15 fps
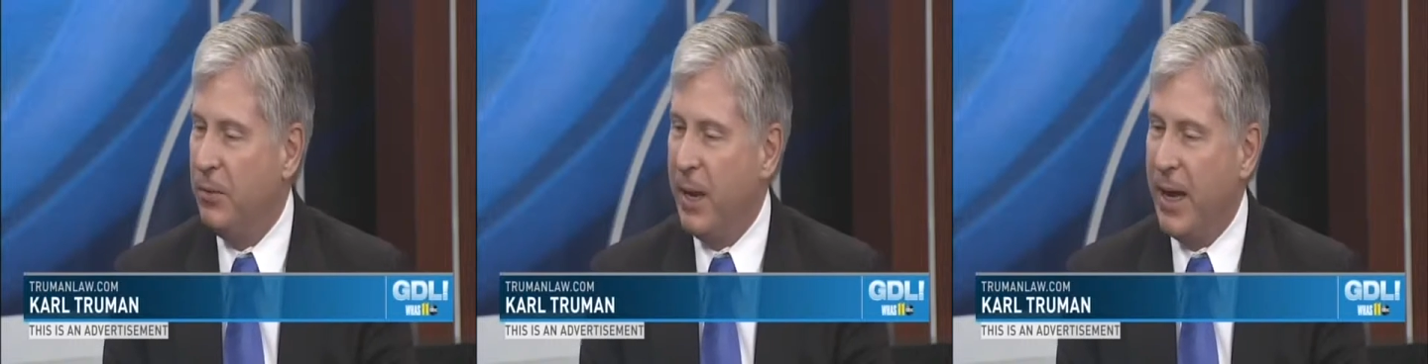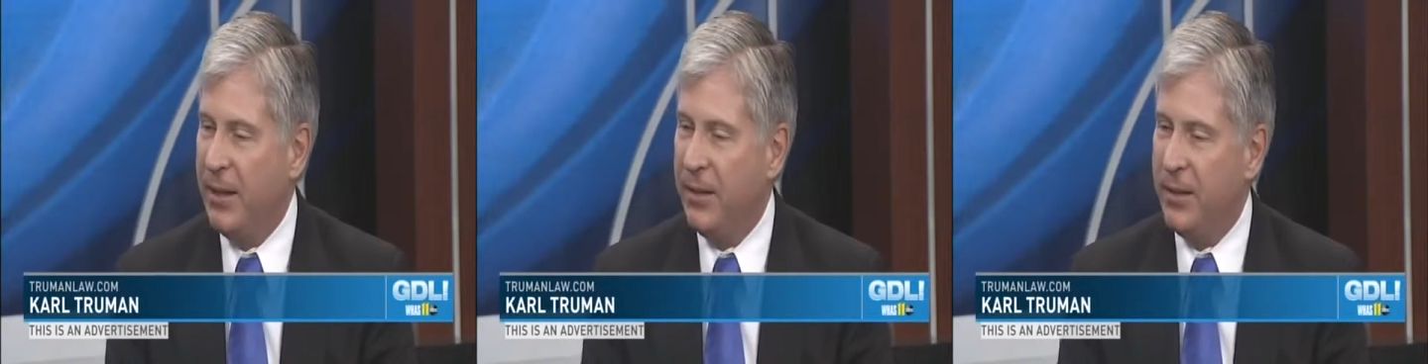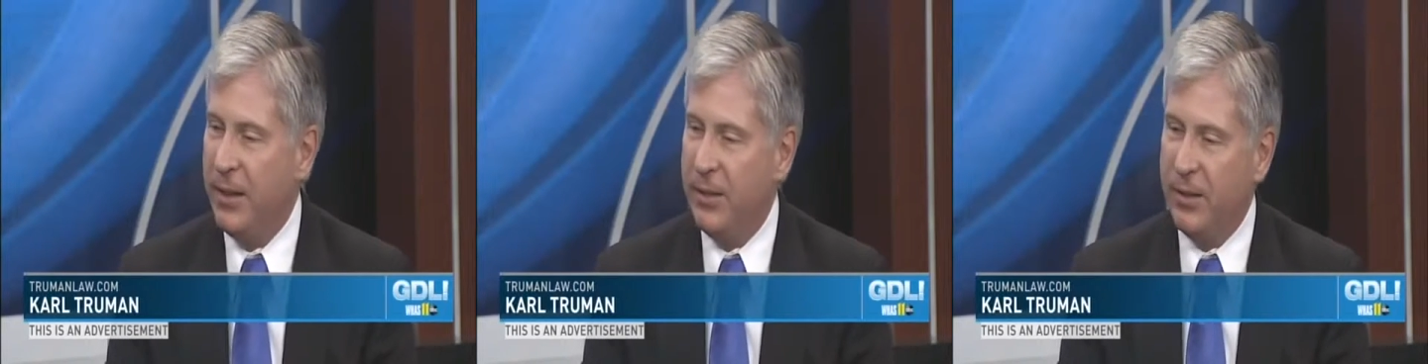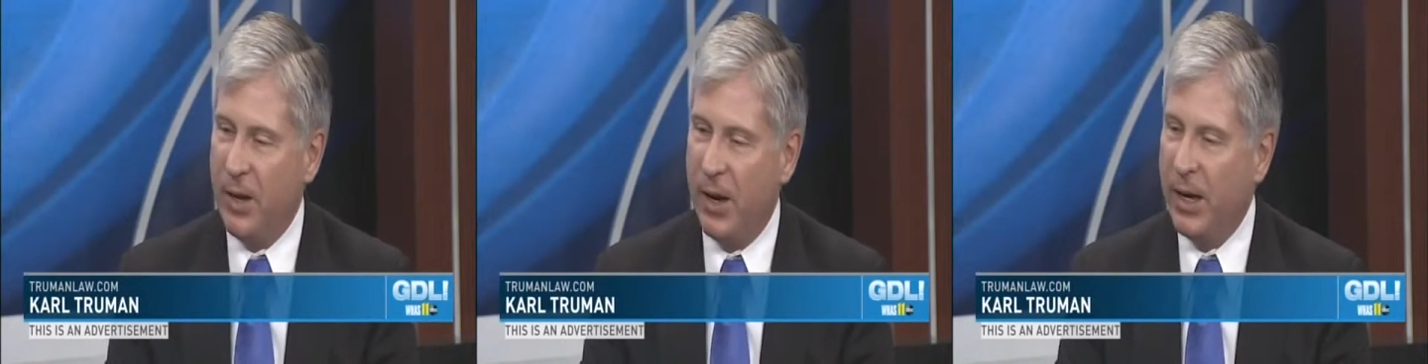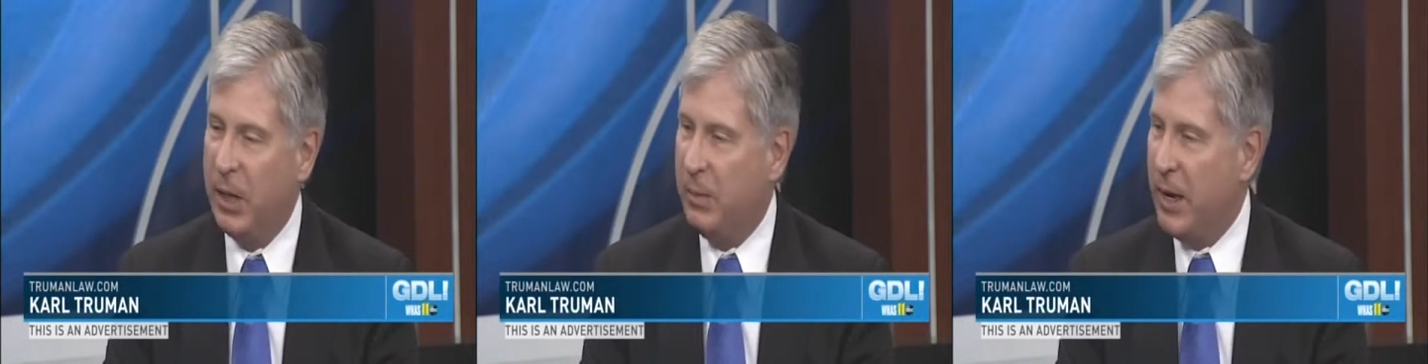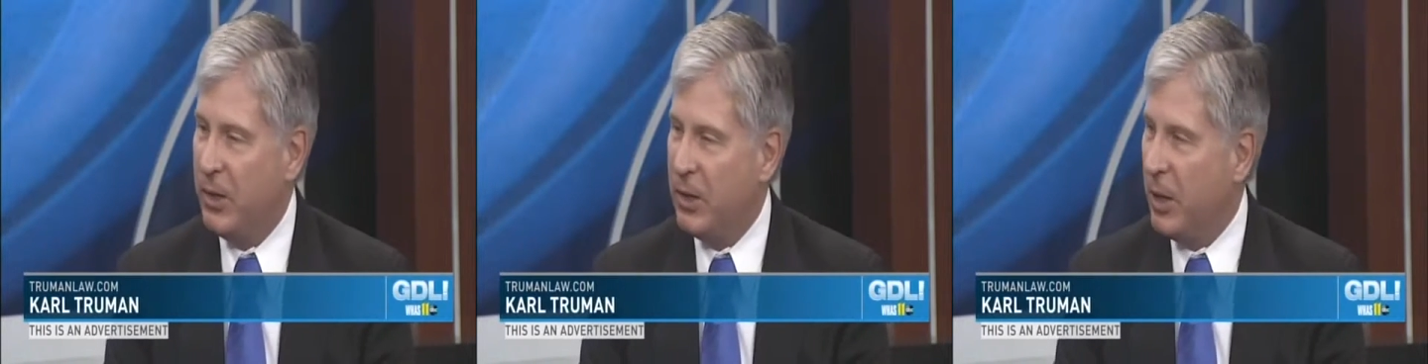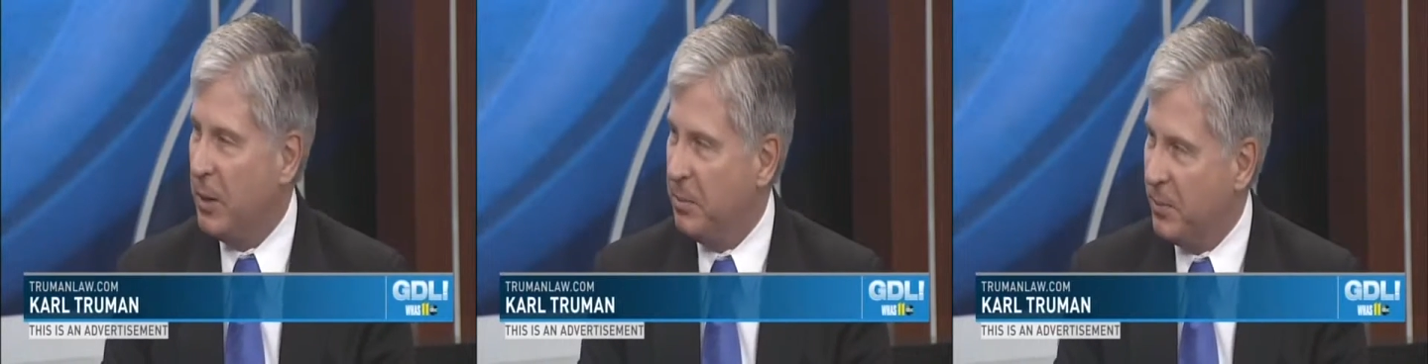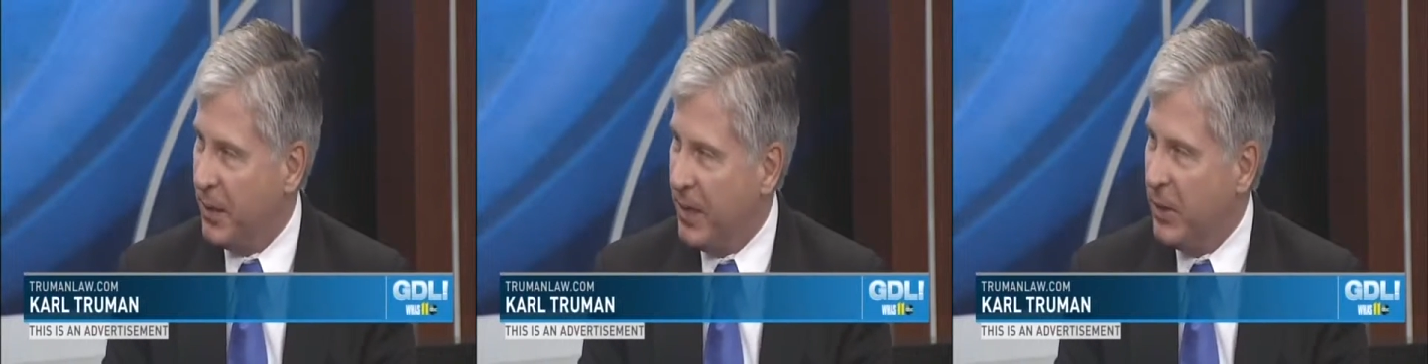rather than talking about
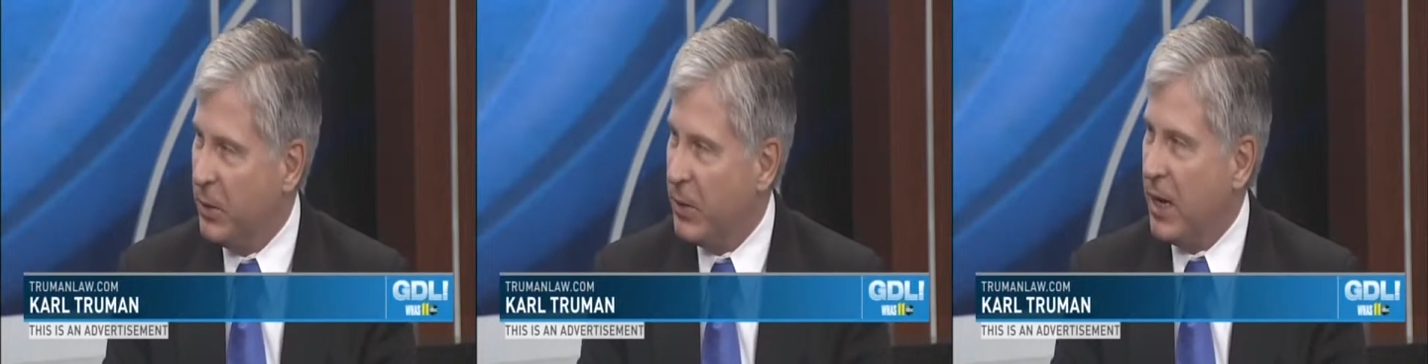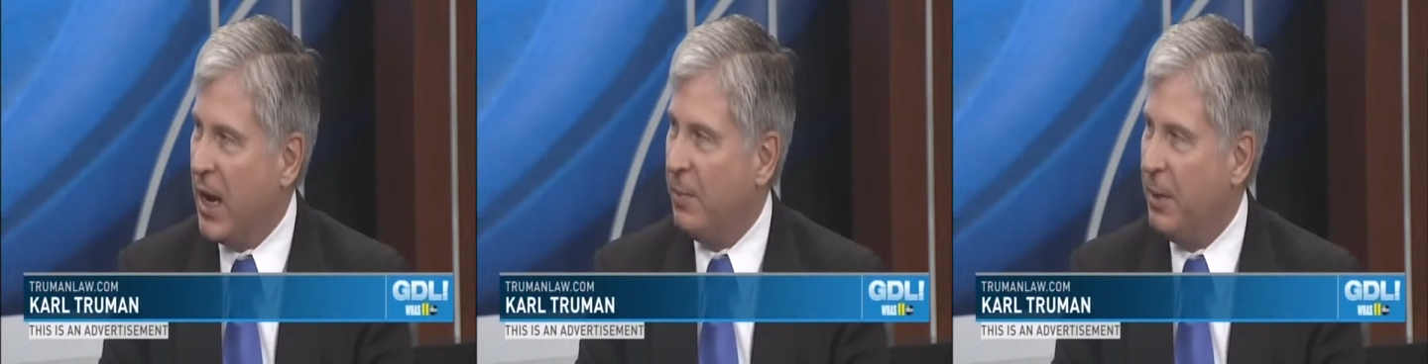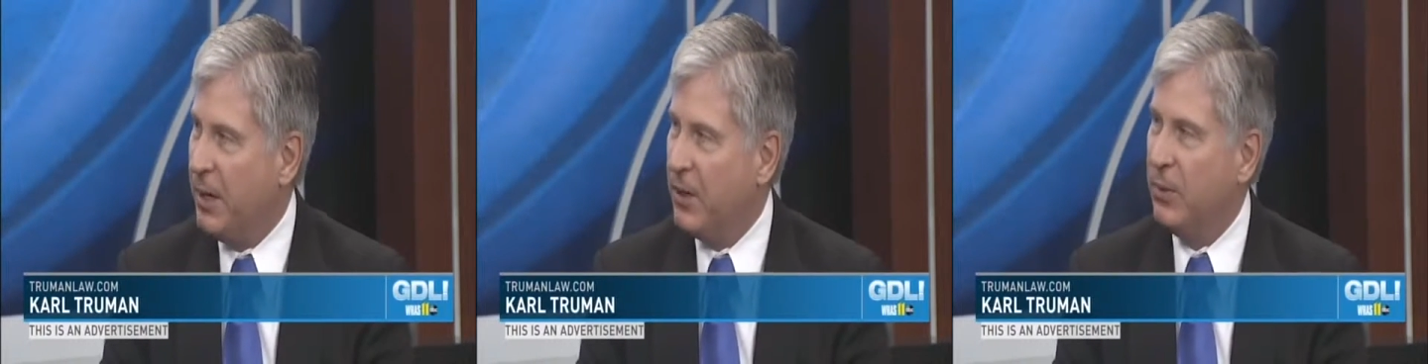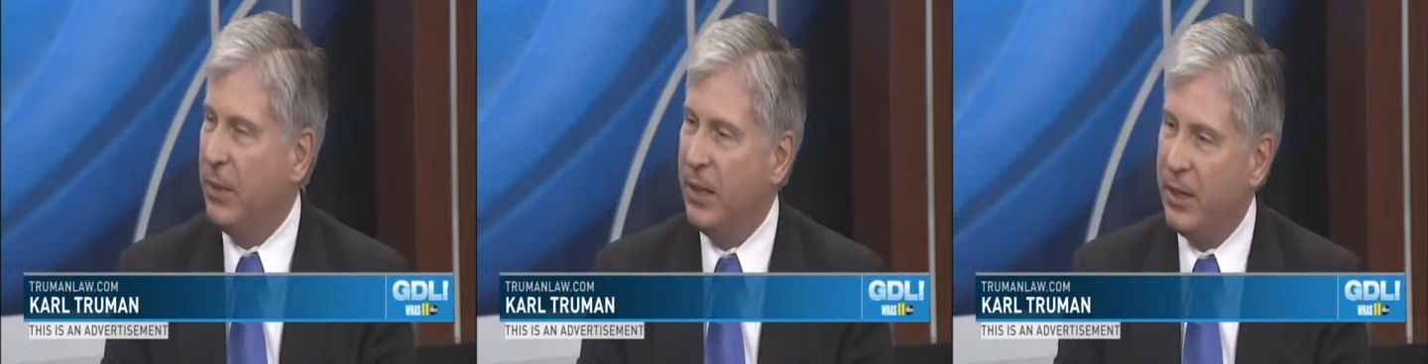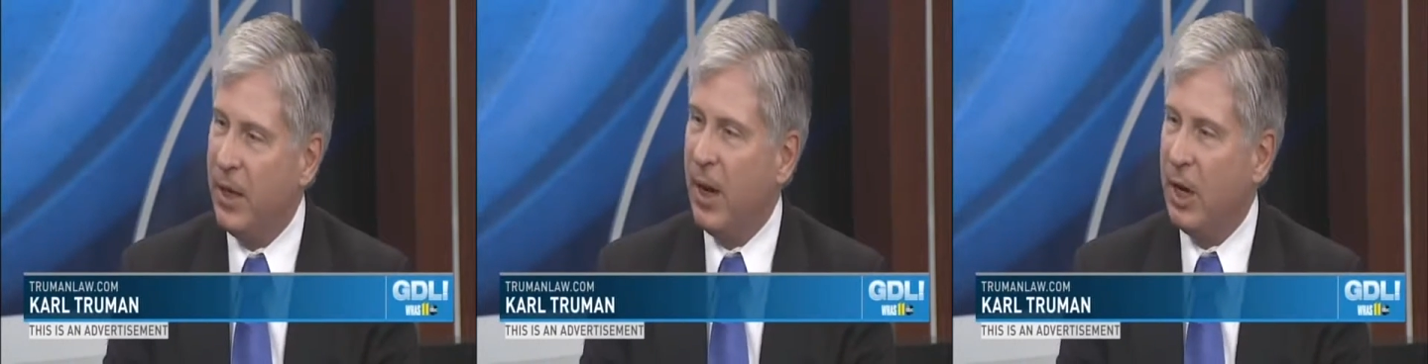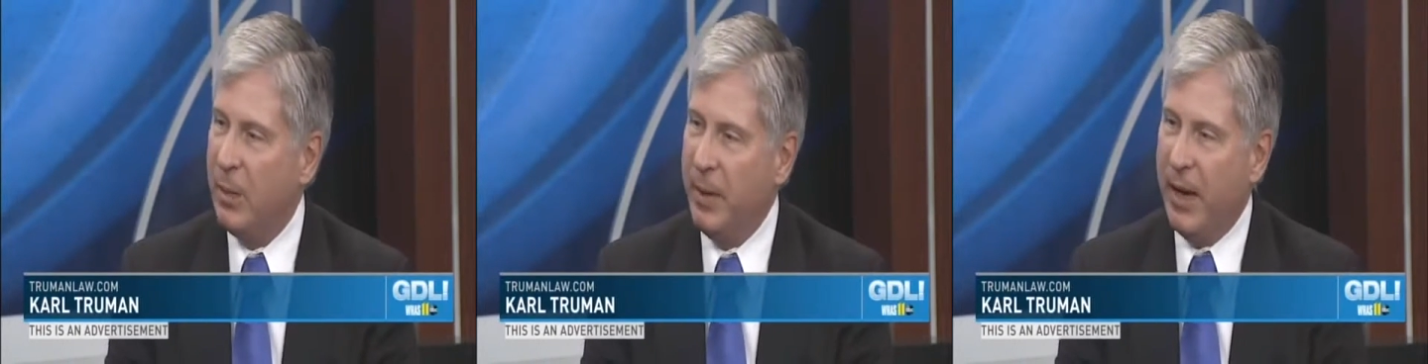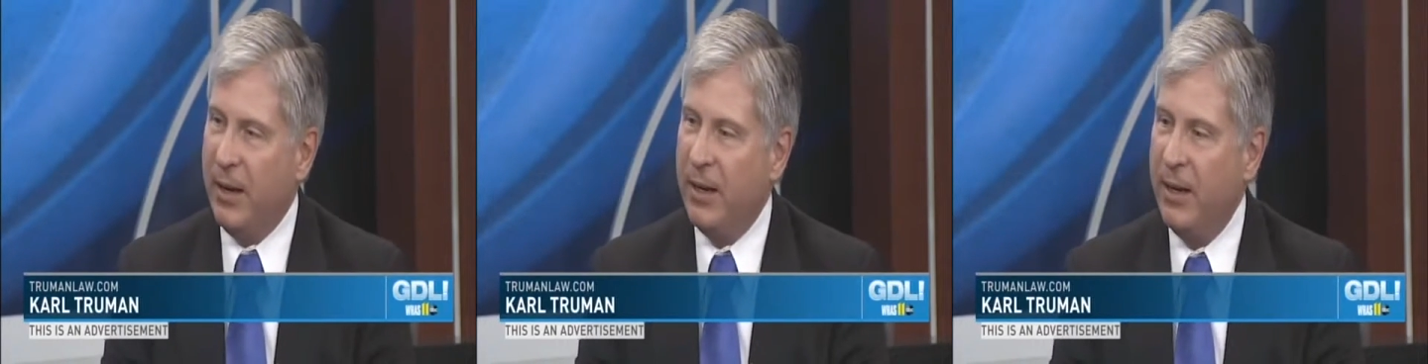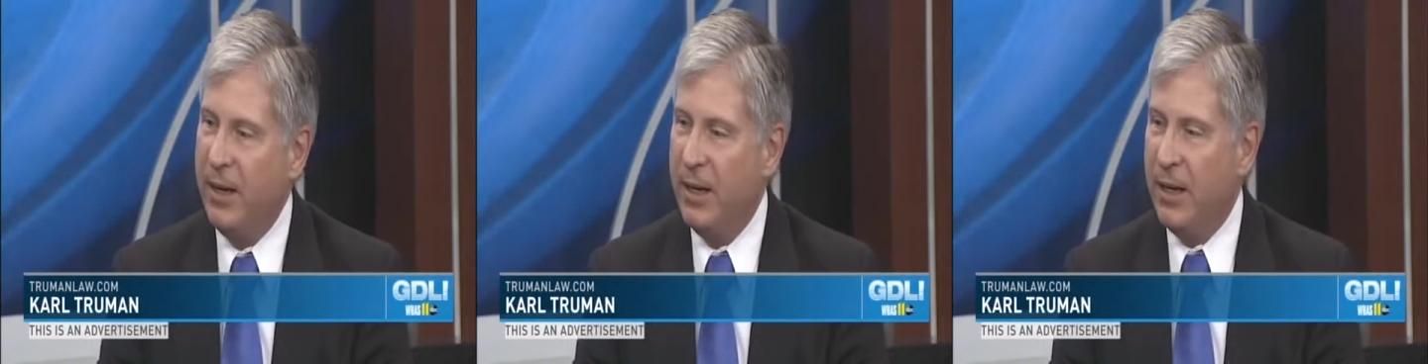some legal topic, to really talk about